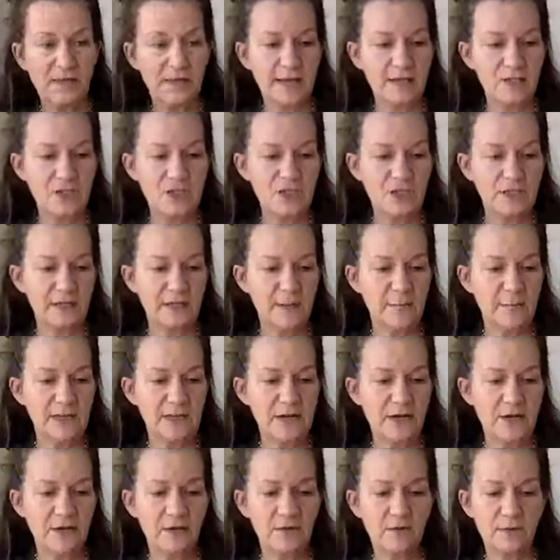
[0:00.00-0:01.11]
And she'll let me
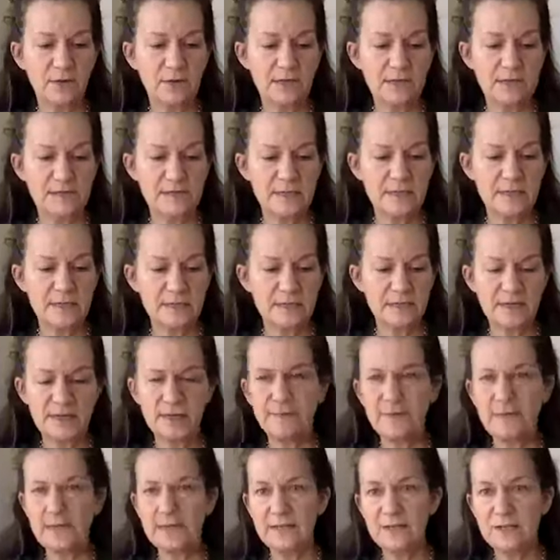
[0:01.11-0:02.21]
know. Is this it,
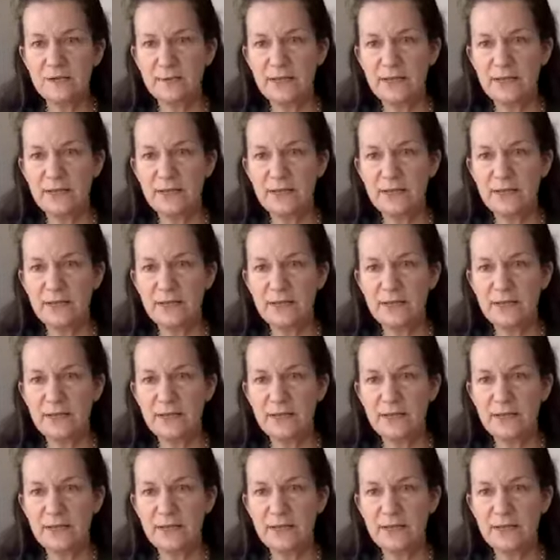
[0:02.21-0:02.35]
Irina?